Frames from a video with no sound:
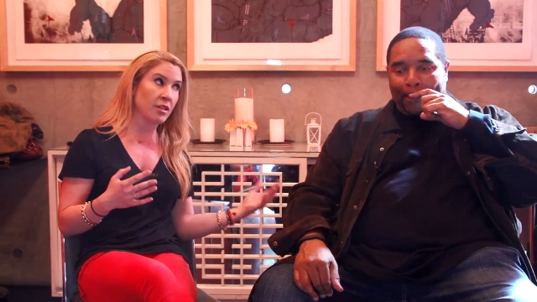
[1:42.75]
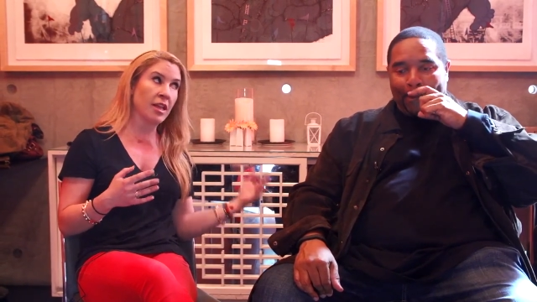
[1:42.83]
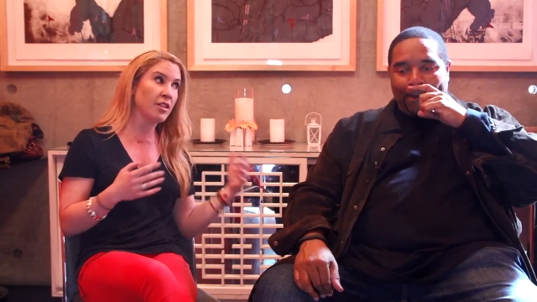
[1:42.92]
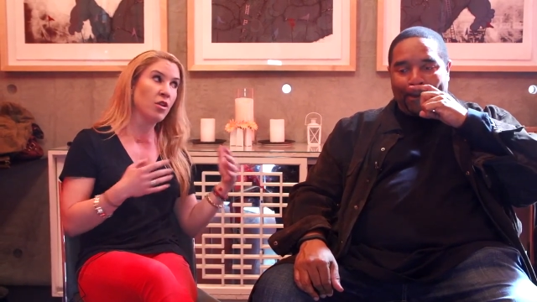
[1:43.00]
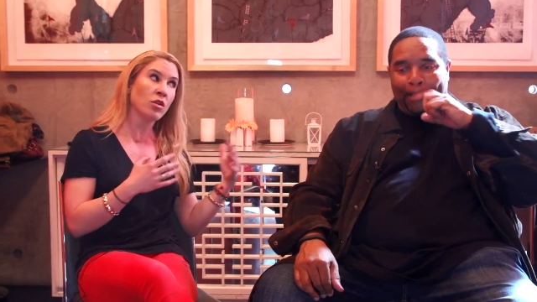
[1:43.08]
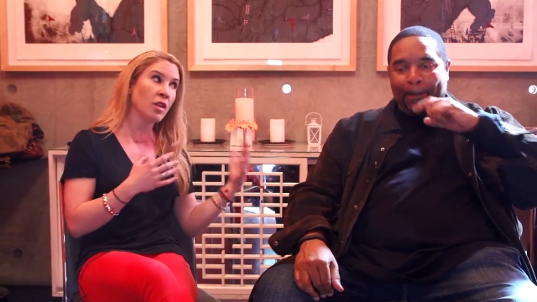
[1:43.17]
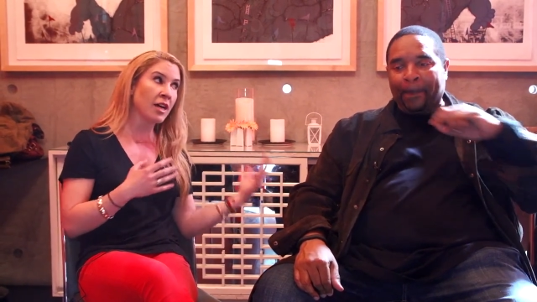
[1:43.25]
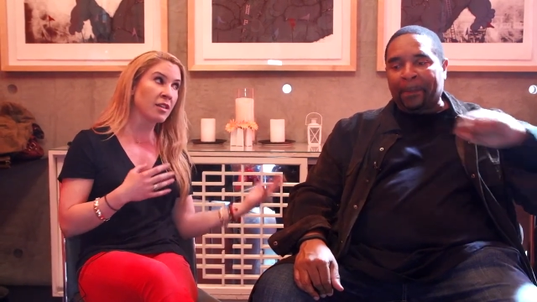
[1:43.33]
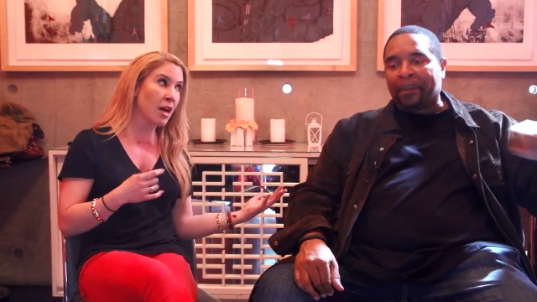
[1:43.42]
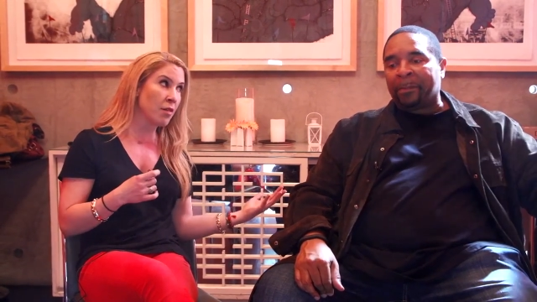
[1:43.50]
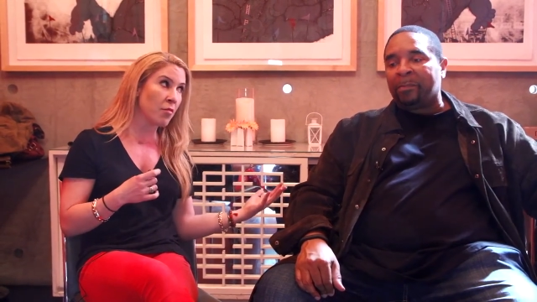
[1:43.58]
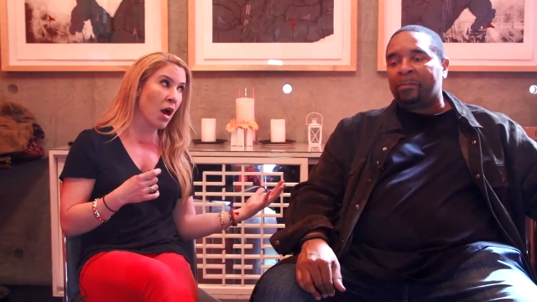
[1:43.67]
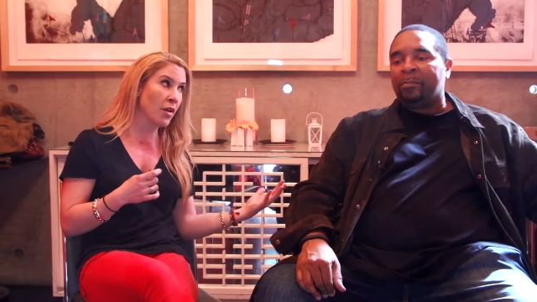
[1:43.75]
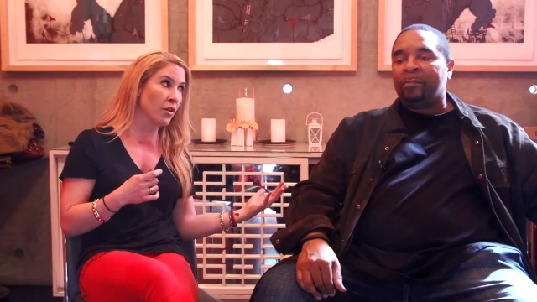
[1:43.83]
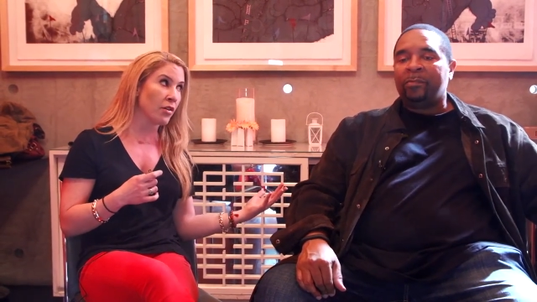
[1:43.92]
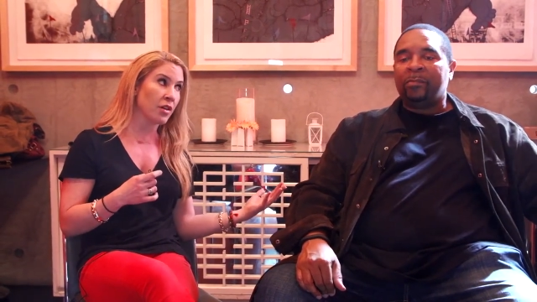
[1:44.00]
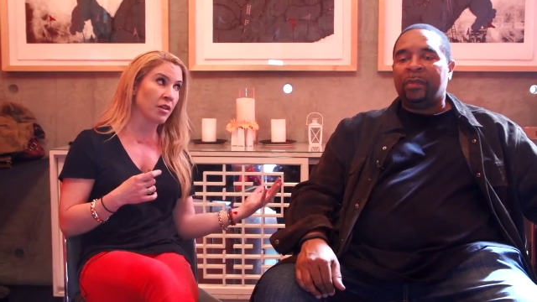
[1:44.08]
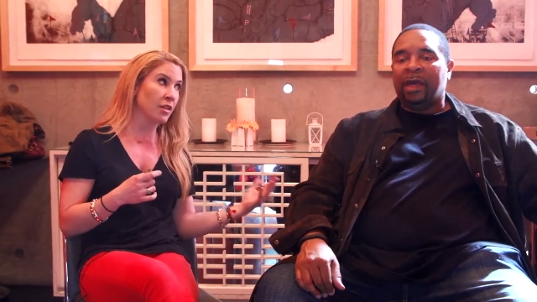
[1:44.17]
Speaker 1: They don't like that
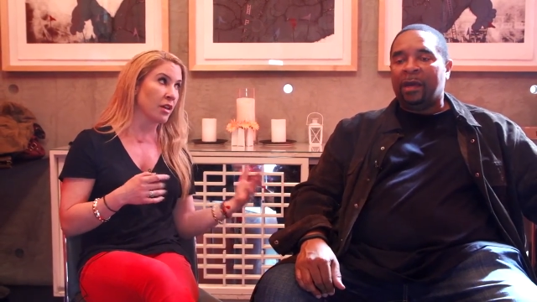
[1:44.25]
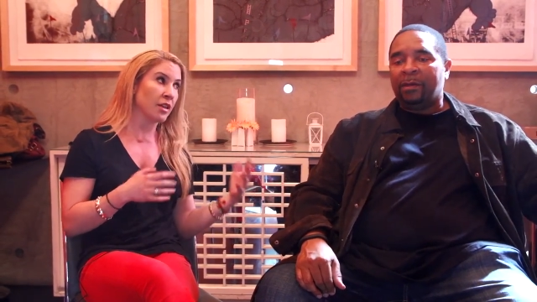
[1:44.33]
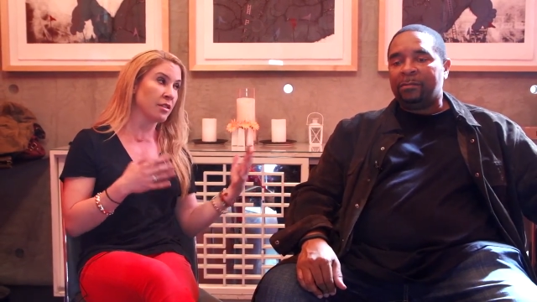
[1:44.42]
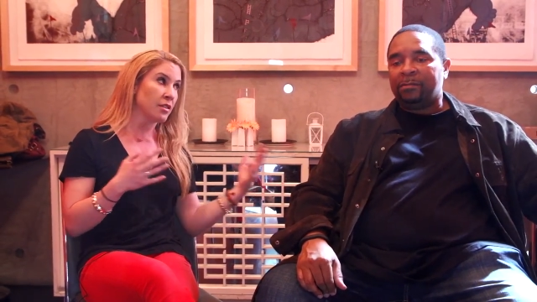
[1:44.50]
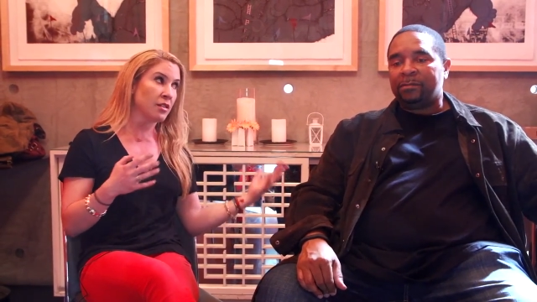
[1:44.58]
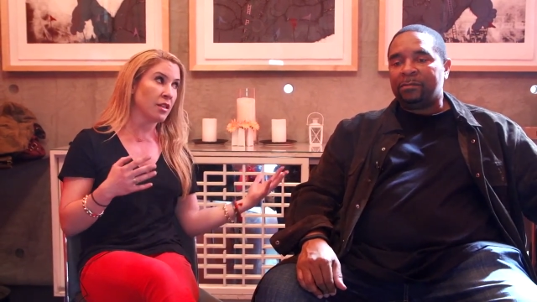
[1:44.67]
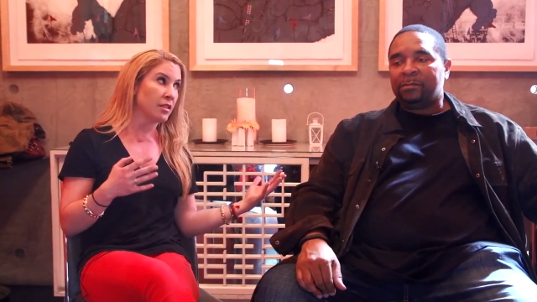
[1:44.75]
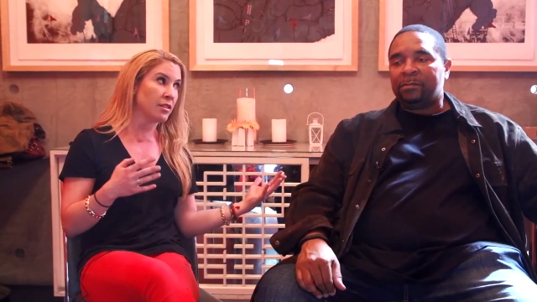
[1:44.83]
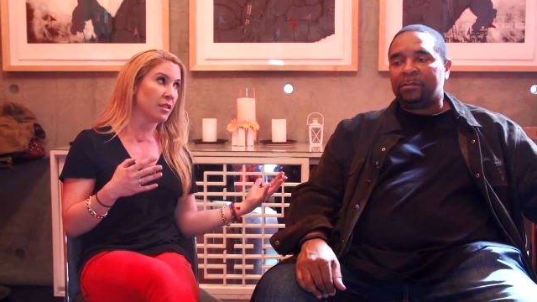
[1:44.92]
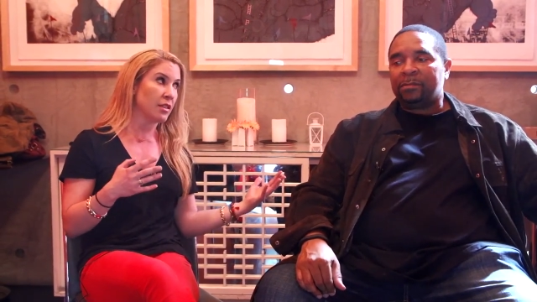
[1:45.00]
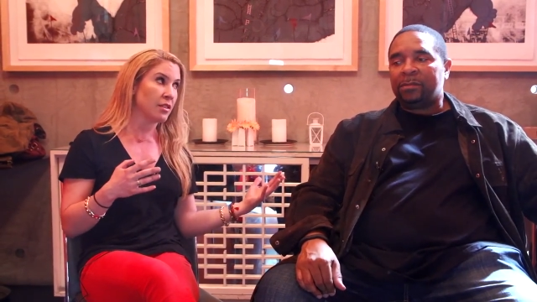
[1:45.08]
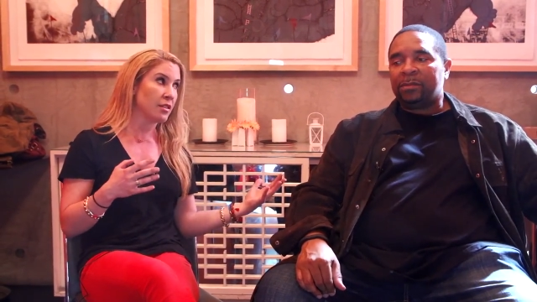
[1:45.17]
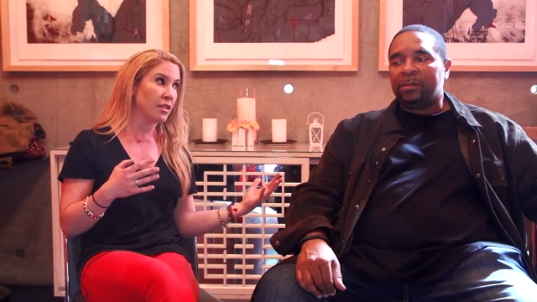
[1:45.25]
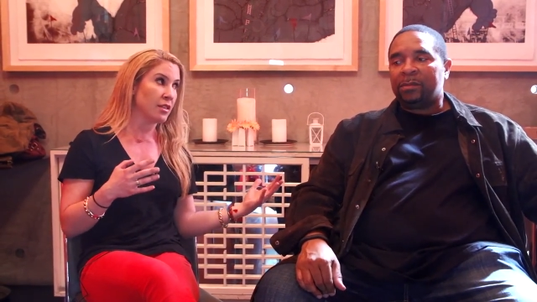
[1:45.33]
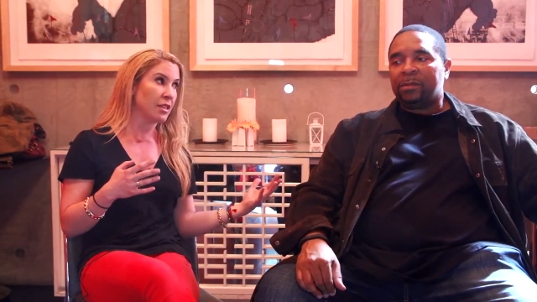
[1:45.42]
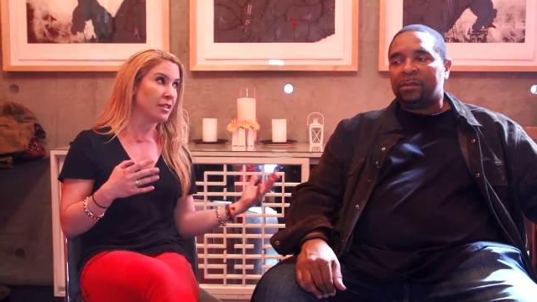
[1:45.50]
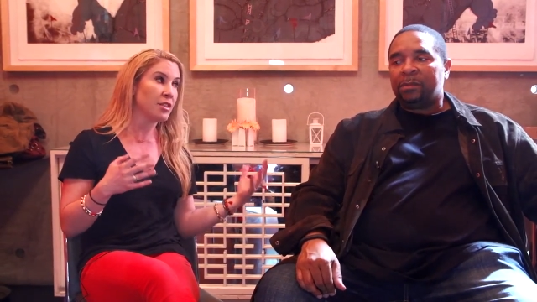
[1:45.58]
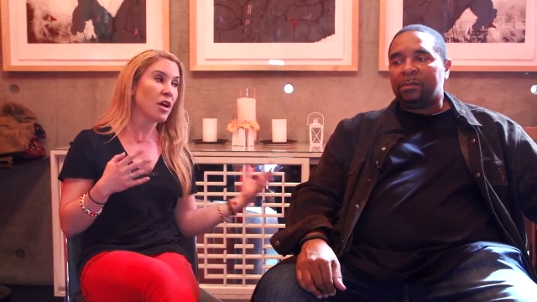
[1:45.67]
model. They think
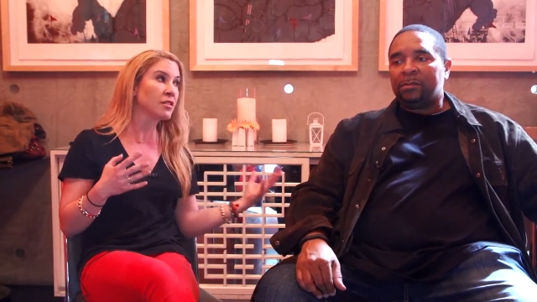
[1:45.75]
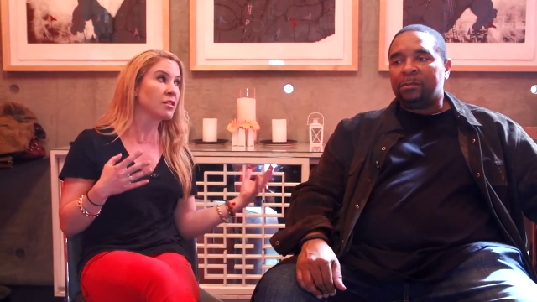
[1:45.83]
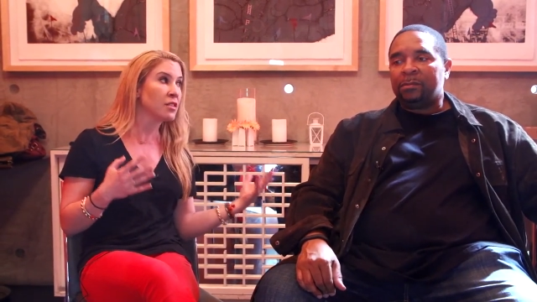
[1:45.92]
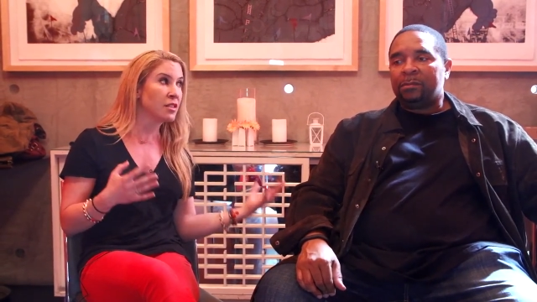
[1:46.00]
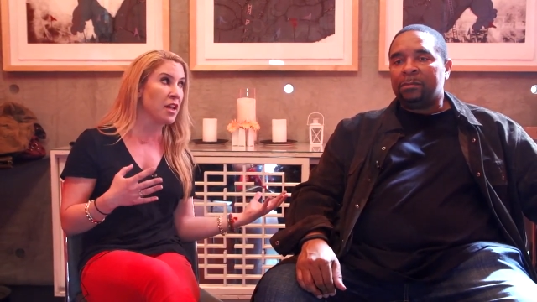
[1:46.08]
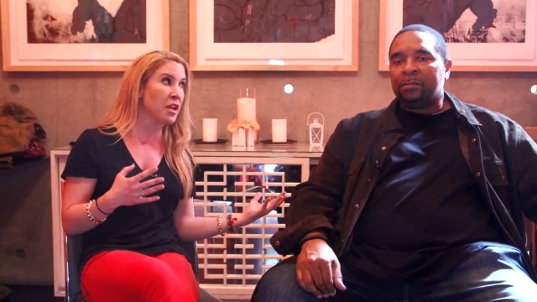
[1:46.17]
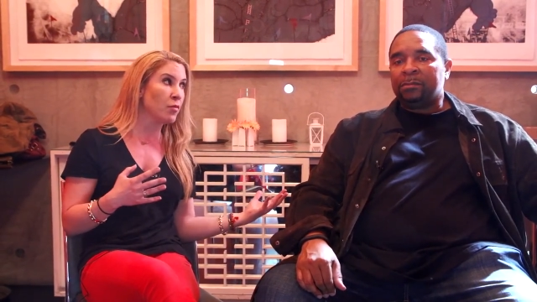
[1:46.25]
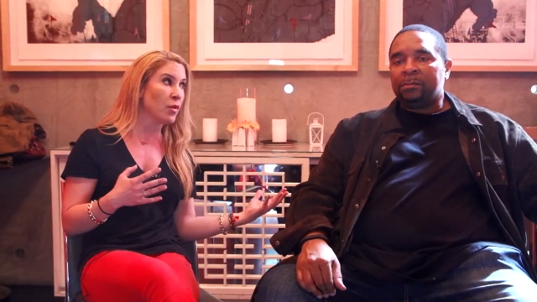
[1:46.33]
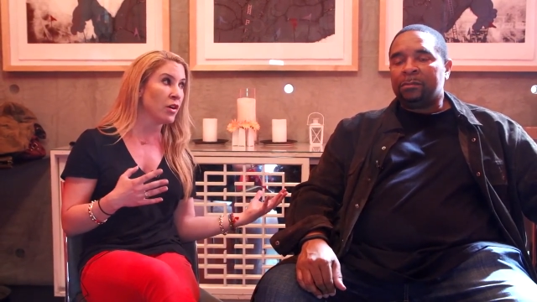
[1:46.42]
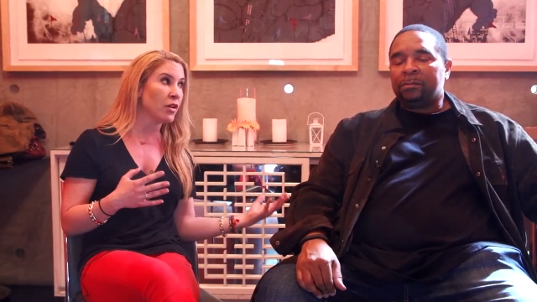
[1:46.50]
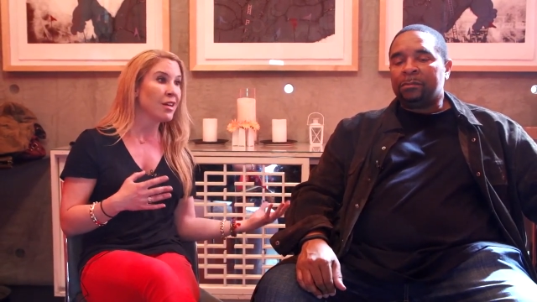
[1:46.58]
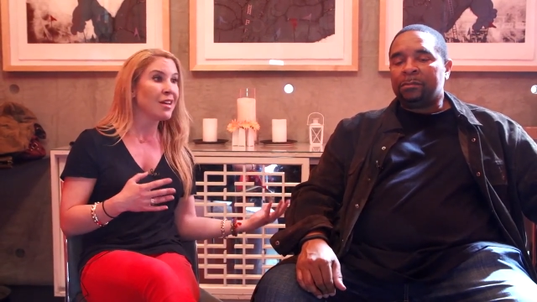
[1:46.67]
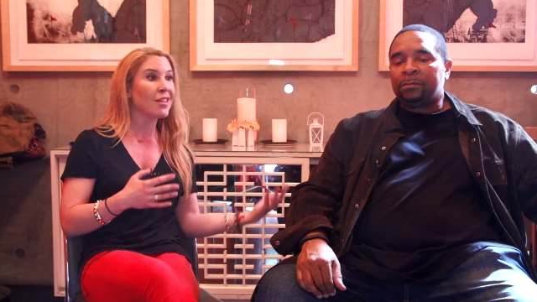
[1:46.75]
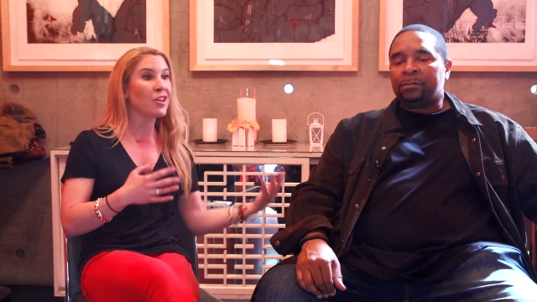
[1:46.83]
it's not sustainable.